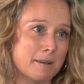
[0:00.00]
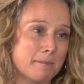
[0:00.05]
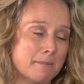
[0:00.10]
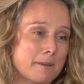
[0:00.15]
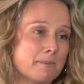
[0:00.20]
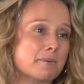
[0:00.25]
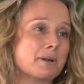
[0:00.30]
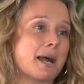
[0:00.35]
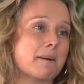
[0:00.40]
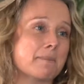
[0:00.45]

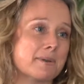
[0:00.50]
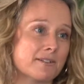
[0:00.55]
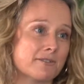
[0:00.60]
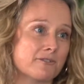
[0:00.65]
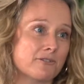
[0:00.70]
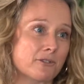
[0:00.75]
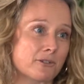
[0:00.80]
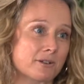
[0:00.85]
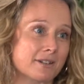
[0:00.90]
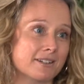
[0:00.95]
People come
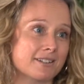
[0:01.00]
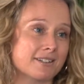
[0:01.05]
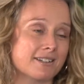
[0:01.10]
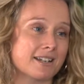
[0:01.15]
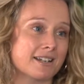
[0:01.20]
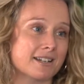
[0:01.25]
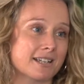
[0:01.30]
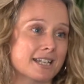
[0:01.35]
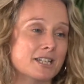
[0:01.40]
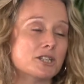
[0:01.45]
into
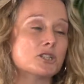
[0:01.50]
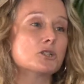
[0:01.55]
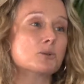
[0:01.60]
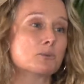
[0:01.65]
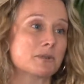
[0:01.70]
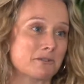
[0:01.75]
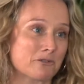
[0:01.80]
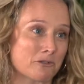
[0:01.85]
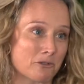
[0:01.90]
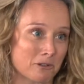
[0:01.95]

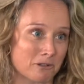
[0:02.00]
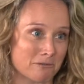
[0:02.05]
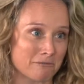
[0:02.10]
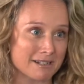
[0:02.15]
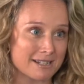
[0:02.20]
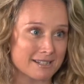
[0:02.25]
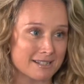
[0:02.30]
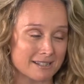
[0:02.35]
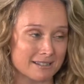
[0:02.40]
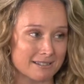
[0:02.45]
it for a
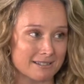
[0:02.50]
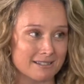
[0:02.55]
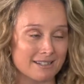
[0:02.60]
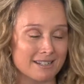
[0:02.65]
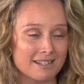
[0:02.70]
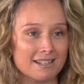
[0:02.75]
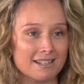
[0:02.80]
reason.